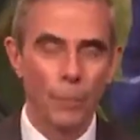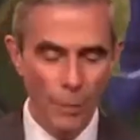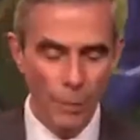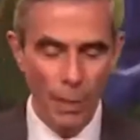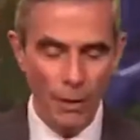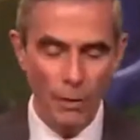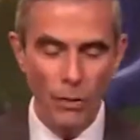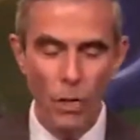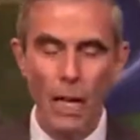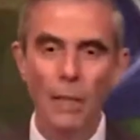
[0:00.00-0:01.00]
message
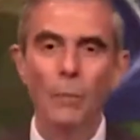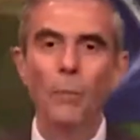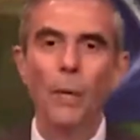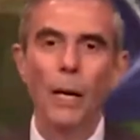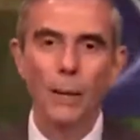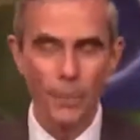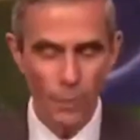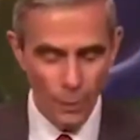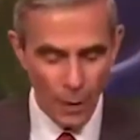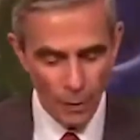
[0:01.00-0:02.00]
and prayer
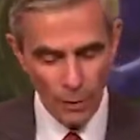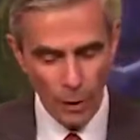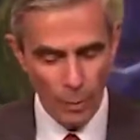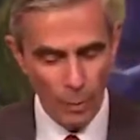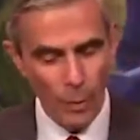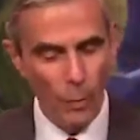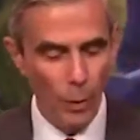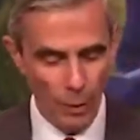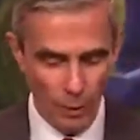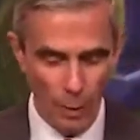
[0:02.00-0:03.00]
from one
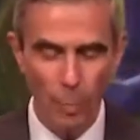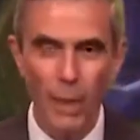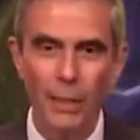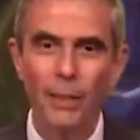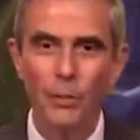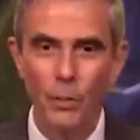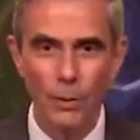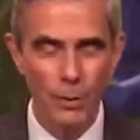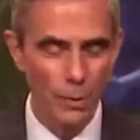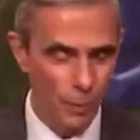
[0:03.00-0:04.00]
of our practitioners.